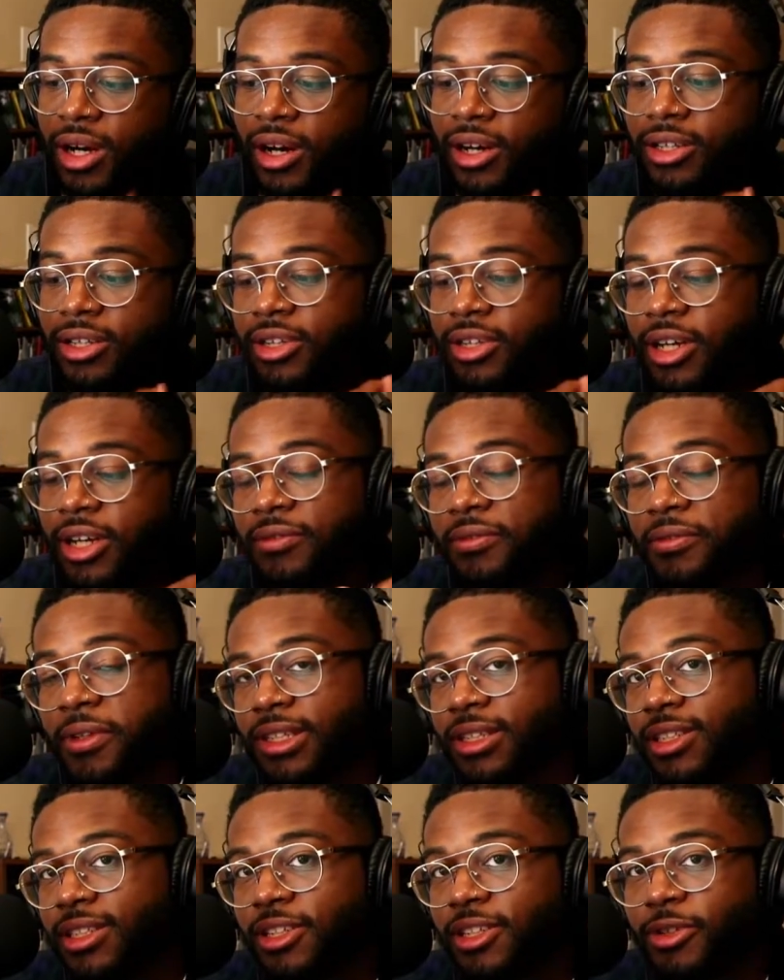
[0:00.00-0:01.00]
Also, you have to
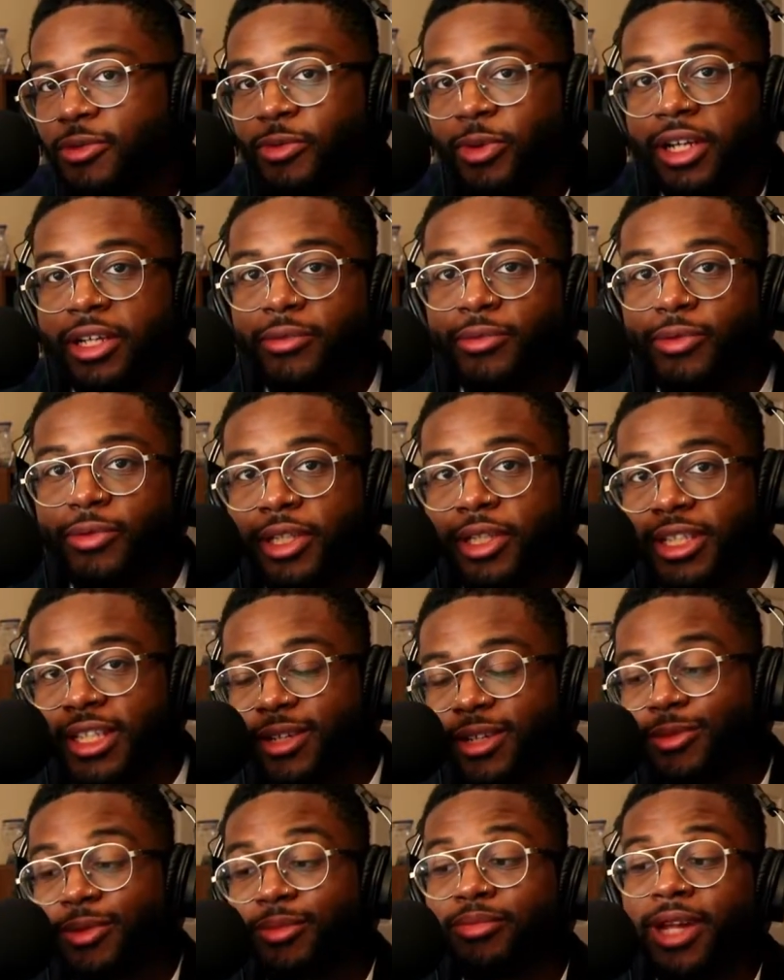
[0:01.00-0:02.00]
consider what he
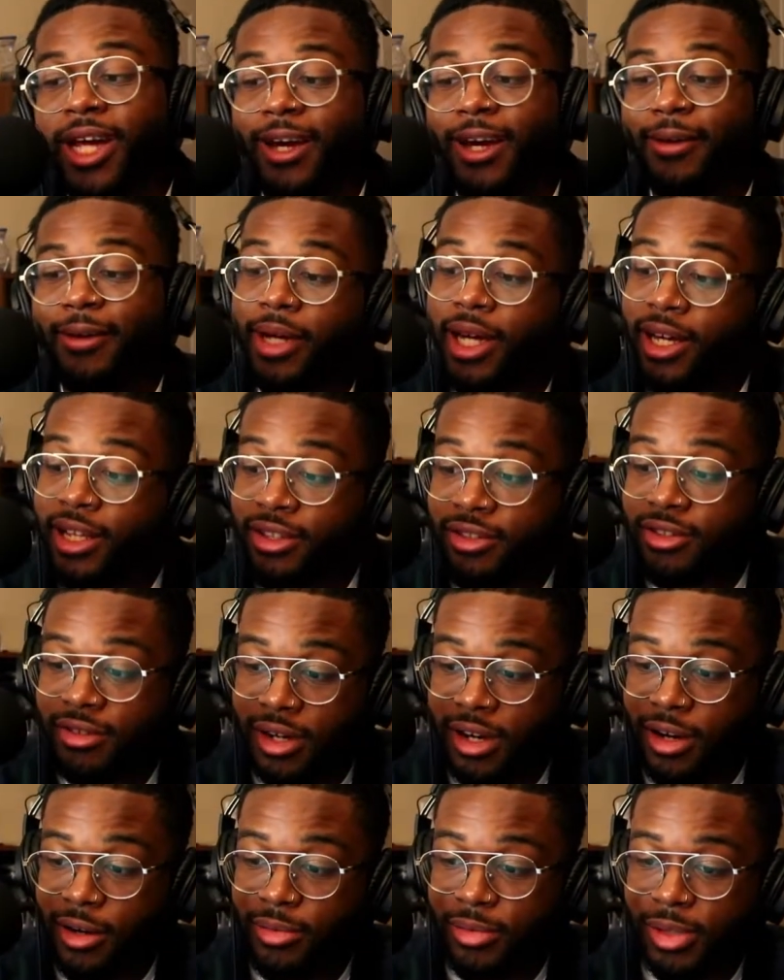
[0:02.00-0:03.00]
did with Black Panther
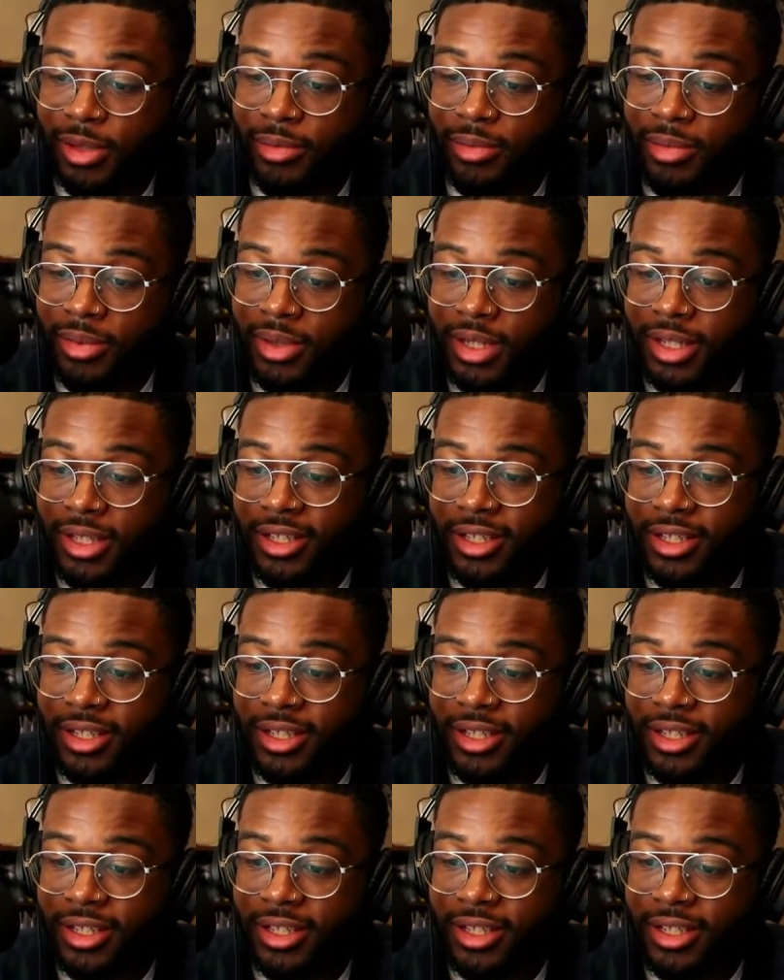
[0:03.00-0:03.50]
album.